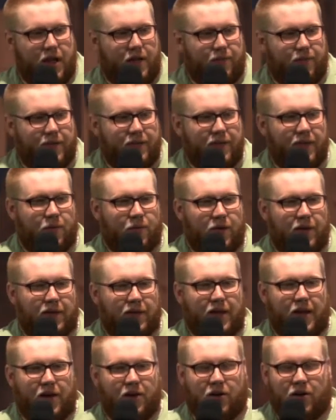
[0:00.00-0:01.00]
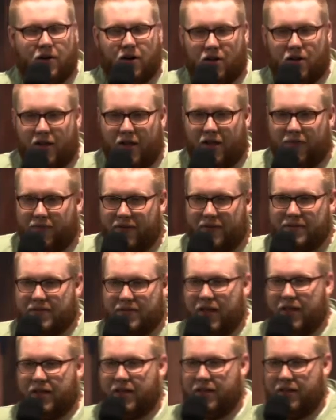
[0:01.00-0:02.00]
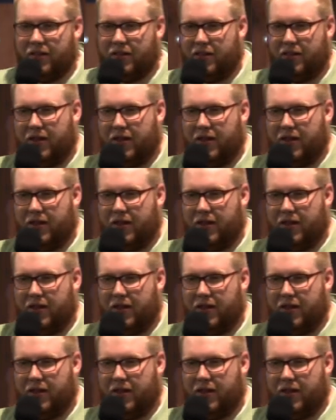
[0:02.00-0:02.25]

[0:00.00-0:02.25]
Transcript: Everything we encounter in our life is like